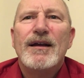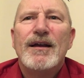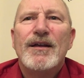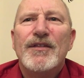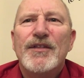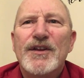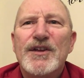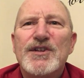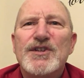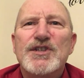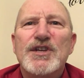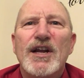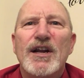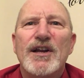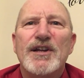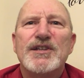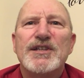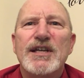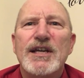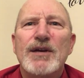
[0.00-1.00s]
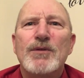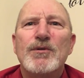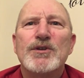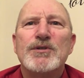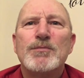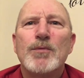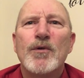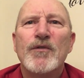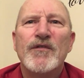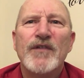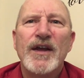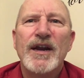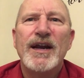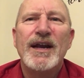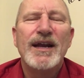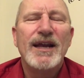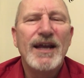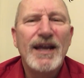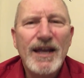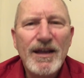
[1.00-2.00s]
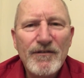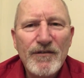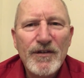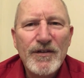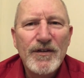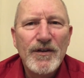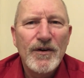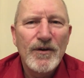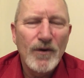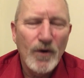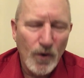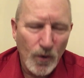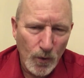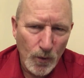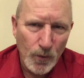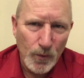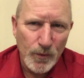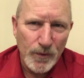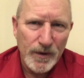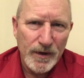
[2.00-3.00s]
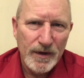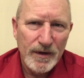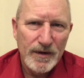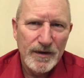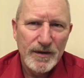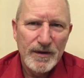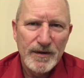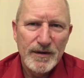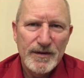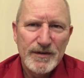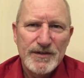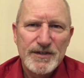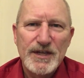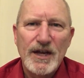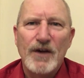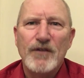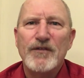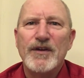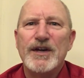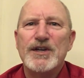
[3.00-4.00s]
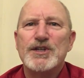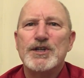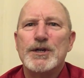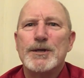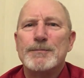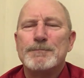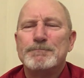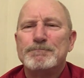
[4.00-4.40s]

This jealousy was preventing even their own salvation.